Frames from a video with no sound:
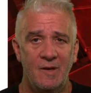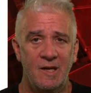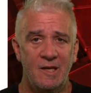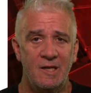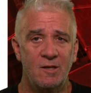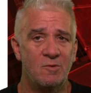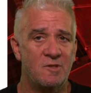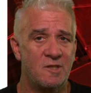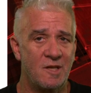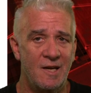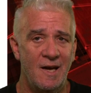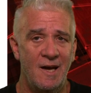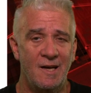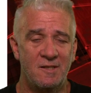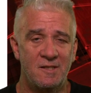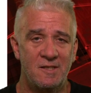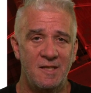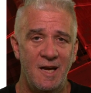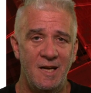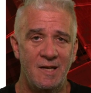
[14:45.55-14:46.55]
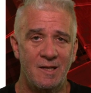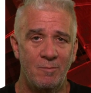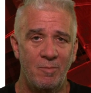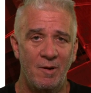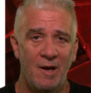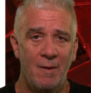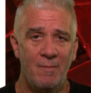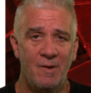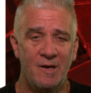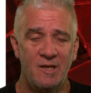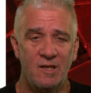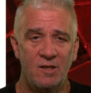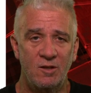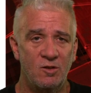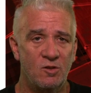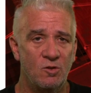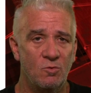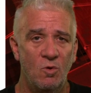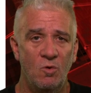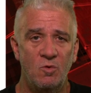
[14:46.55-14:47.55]
He was an outstanding plumber. He
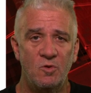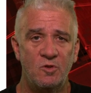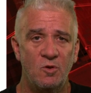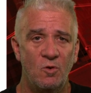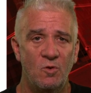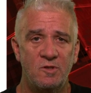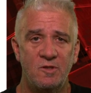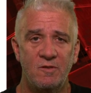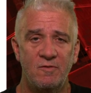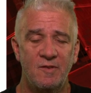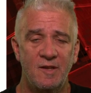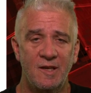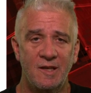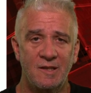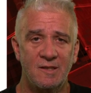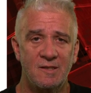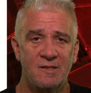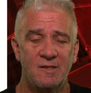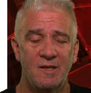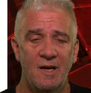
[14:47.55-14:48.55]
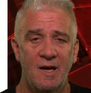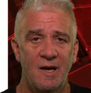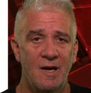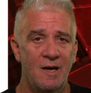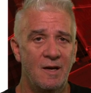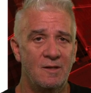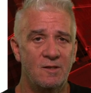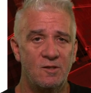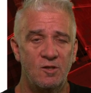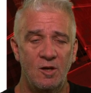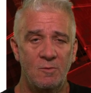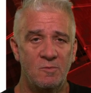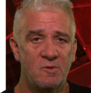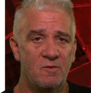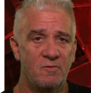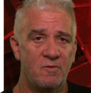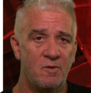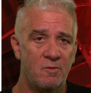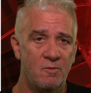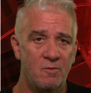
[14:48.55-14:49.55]
could do all sorts of things in terms
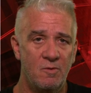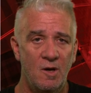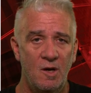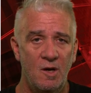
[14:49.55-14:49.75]
of the